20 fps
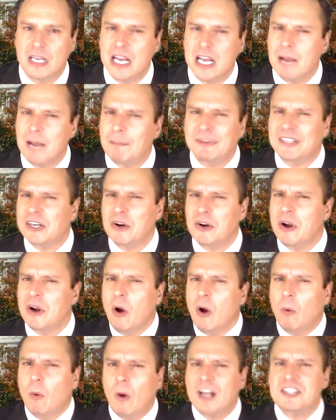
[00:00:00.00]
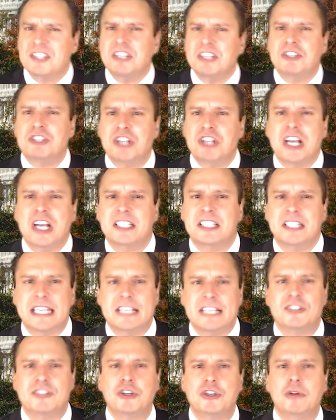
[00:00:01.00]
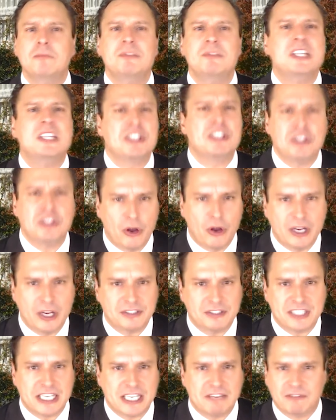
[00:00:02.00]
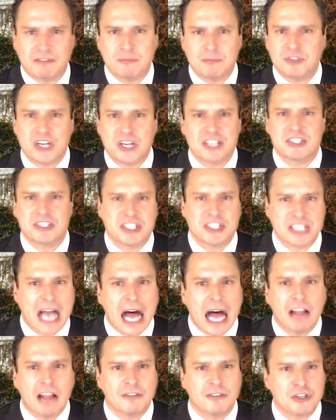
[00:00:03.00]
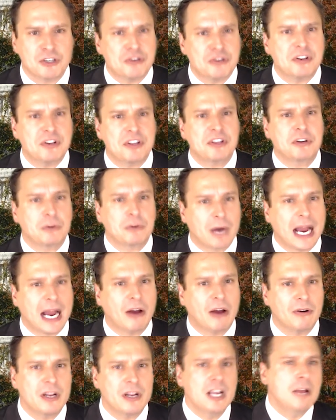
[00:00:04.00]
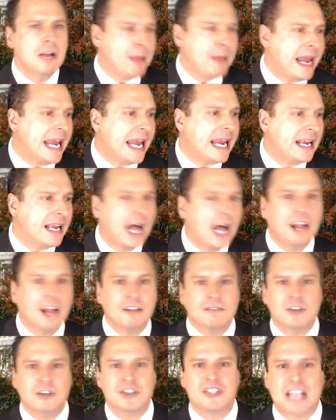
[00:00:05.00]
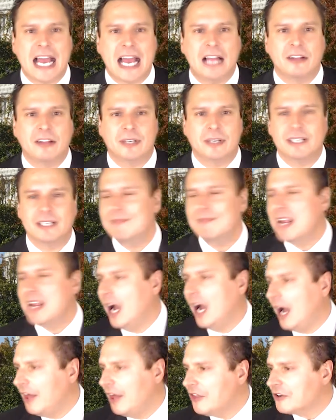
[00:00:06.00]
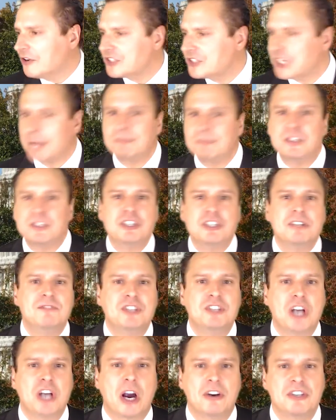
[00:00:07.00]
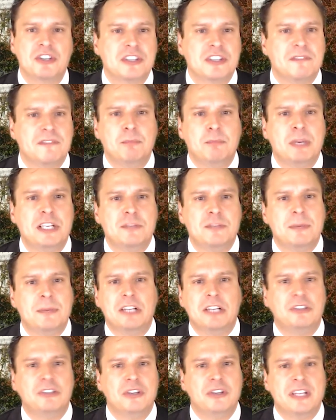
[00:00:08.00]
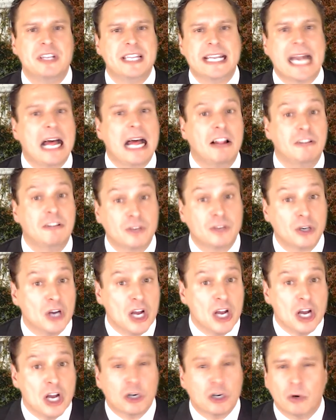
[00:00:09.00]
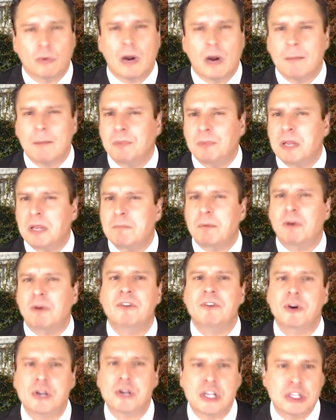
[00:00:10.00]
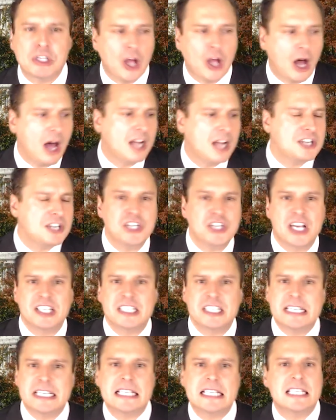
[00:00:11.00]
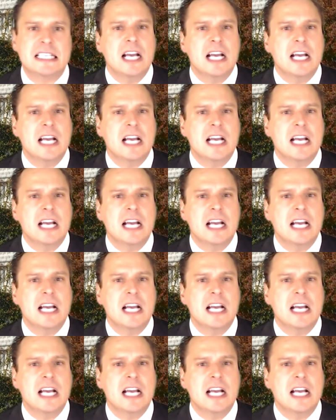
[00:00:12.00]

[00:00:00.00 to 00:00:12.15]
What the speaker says: But there wasn't just the assumed disloyalty from Justice Oliver due to the Crown paying Oliver's salary. Other substantive charges of impeachment included that Oliver corruptly perverted law and justice,